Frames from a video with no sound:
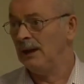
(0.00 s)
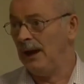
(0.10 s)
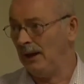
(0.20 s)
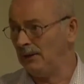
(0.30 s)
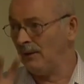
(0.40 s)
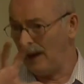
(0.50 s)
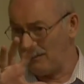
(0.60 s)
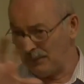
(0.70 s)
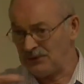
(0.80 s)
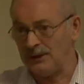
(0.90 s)
in
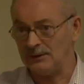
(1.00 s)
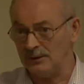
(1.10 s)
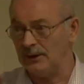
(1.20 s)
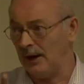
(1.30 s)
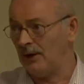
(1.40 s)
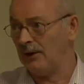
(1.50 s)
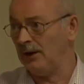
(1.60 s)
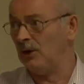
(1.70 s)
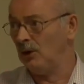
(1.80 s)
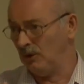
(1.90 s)
that particular
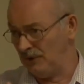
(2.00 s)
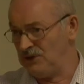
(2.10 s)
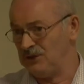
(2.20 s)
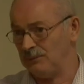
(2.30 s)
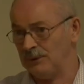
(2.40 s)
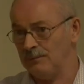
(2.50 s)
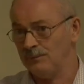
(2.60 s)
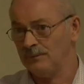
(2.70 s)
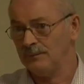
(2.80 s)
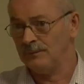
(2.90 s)
area of Egypt.
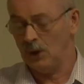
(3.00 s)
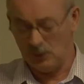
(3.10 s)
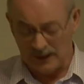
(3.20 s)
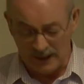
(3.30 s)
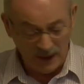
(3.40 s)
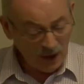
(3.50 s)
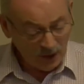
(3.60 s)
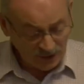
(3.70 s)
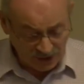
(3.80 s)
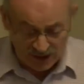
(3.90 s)
Okay,
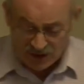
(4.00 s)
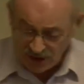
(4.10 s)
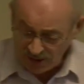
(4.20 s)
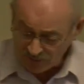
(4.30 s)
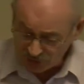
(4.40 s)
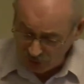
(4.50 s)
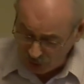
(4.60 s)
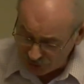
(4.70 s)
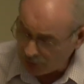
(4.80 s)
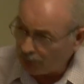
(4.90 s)
the King James
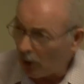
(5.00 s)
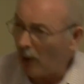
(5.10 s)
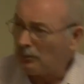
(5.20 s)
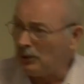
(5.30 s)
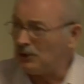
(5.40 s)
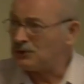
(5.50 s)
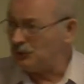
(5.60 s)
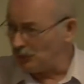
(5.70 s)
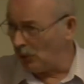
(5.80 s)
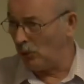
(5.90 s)
calls it populous
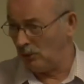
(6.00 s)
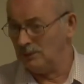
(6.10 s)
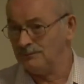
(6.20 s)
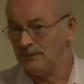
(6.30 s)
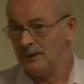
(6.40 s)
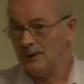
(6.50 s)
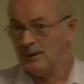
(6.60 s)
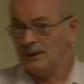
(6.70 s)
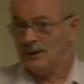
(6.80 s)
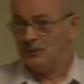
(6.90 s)
No,
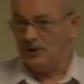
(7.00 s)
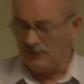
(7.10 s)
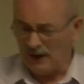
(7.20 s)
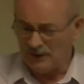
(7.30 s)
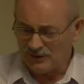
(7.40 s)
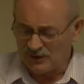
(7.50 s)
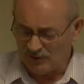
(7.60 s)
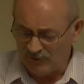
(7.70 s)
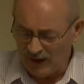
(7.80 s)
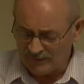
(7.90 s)
referring to the
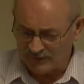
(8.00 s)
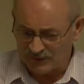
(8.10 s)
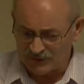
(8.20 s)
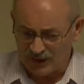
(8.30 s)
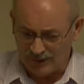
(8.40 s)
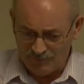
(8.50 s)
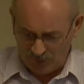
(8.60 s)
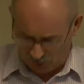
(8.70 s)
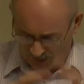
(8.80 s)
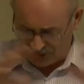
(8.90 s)
fact that
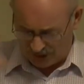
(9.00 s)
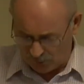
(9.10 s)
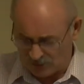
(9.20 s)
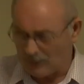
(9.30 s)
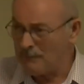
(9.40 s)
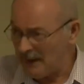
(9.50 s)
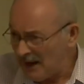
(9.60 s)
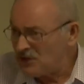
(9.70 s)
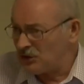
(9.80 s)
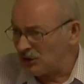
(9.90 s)
it was a
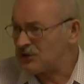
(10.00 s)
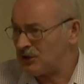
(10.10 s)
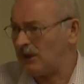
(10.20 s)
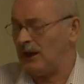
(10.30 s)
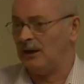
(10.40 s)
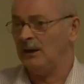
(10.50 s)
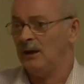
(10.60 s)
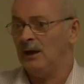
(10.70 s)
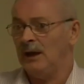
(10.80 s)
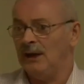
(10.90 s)
major city
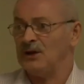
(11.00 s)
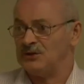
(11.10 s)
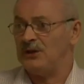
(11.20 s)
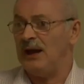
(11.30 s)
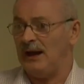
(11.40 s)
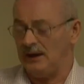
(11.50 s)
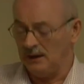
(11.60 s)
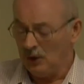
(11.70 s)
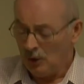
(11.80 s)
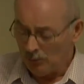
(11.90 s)
in its day.
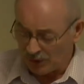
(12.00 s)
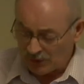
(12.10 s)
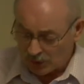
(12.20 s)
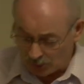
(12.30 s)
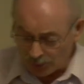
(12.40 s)
But the